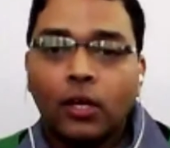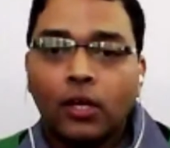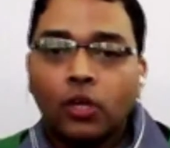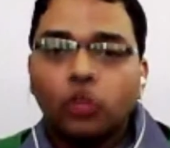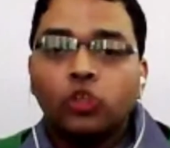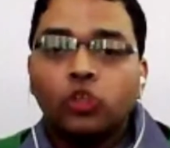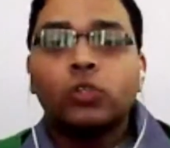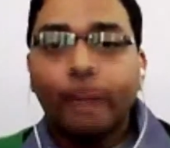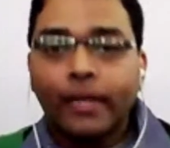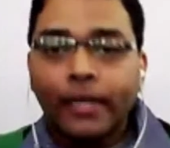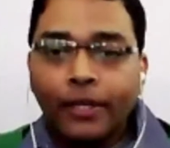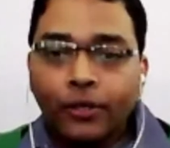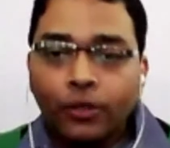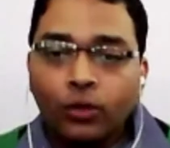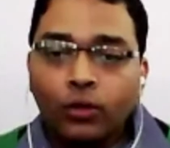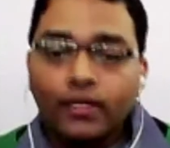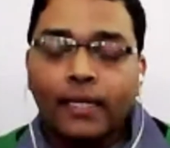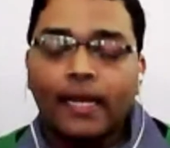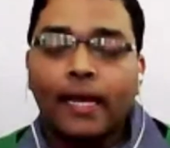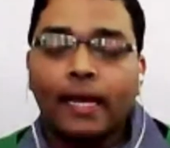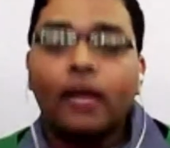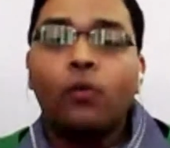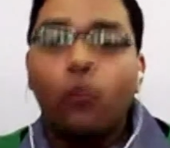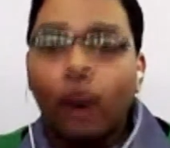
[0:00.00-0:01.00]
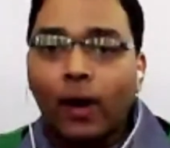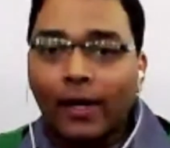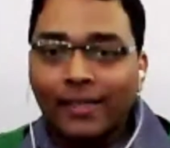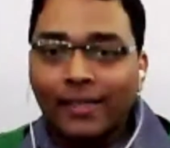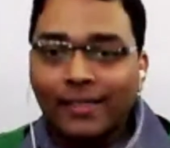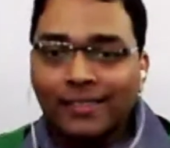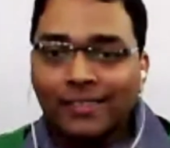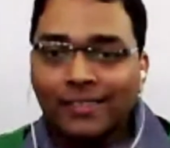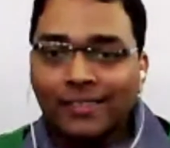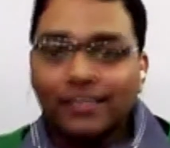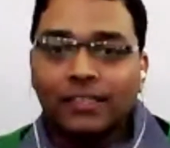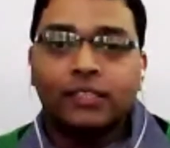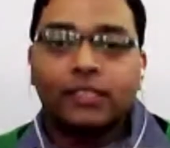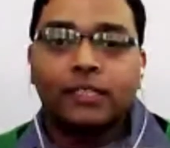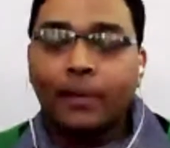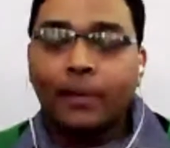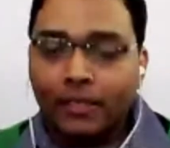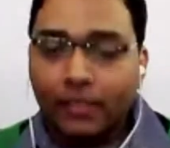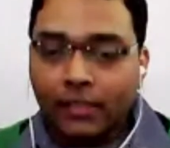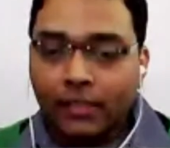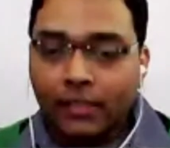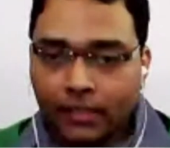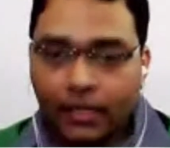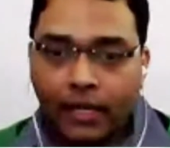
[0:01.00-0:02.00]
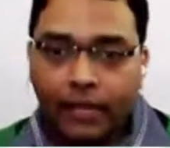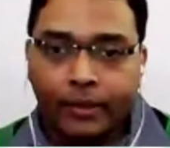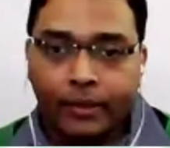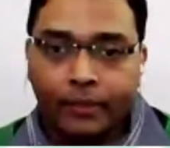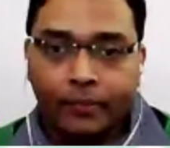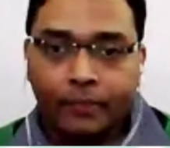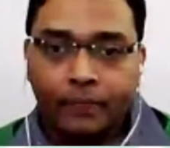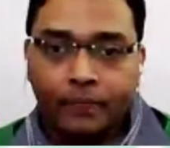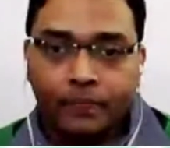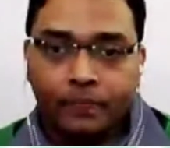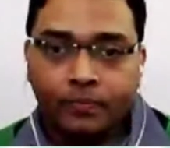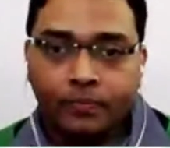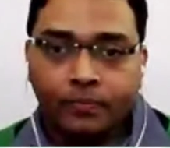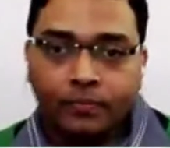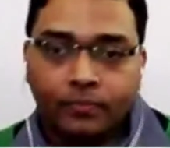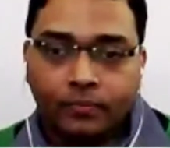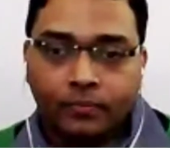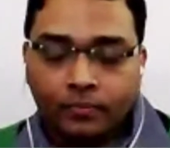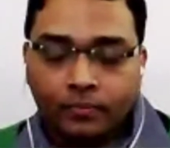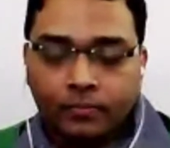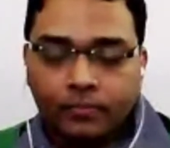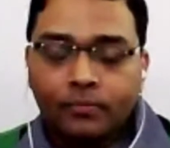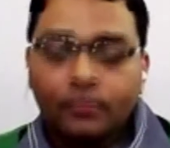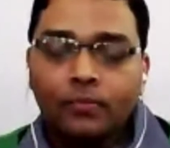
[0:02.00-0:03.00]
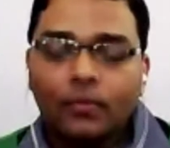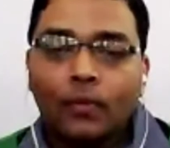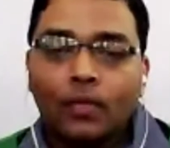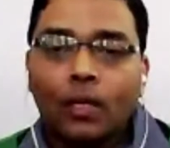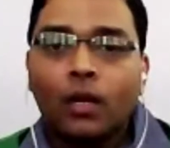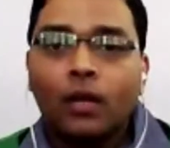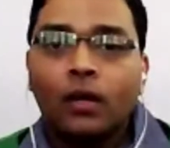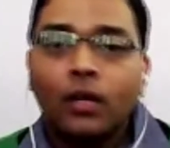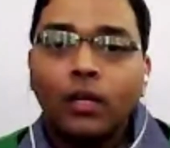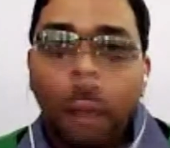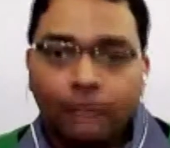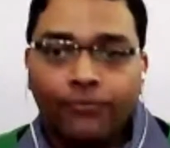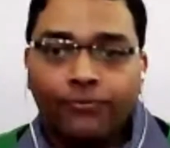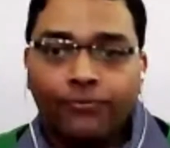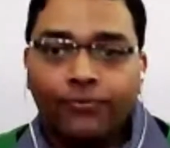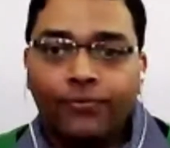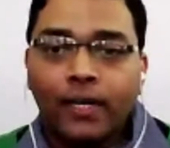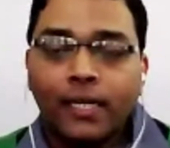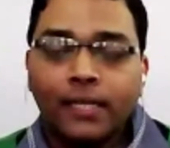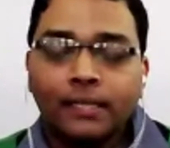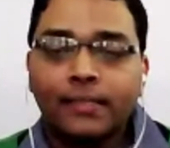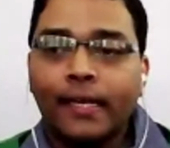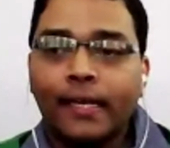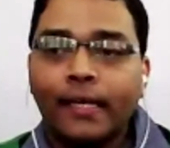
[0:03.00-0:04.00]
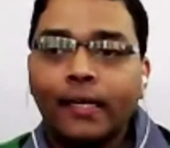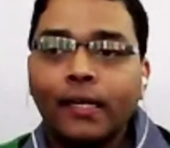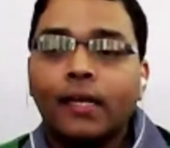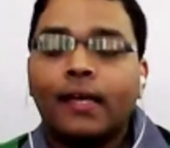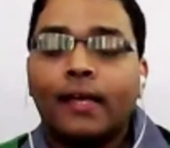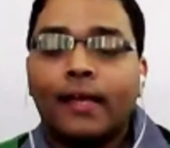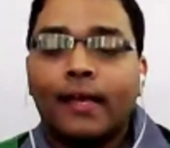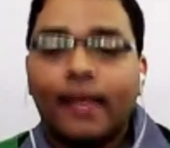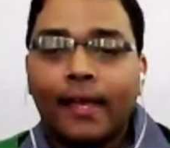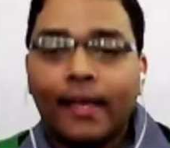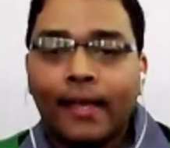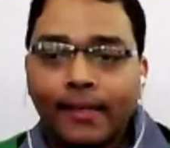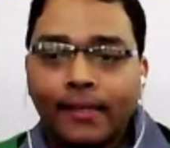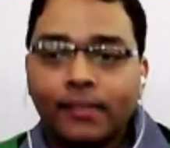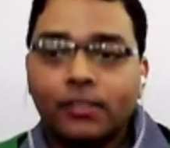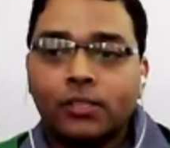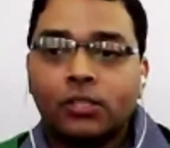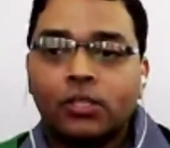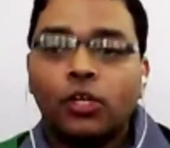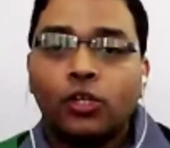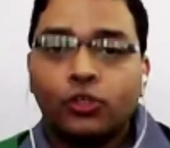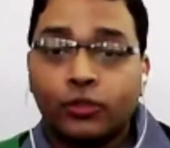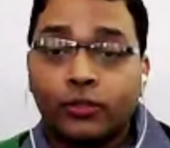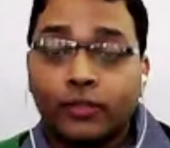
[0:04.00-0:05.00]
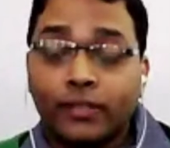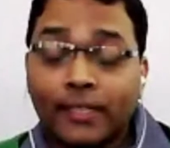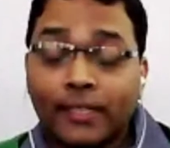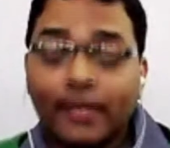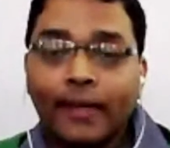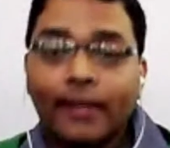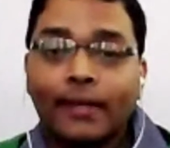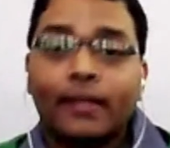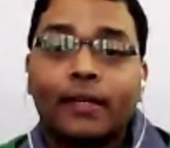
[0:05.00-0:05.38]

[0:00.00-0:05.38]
we need to take one step at a time. The first thing is to get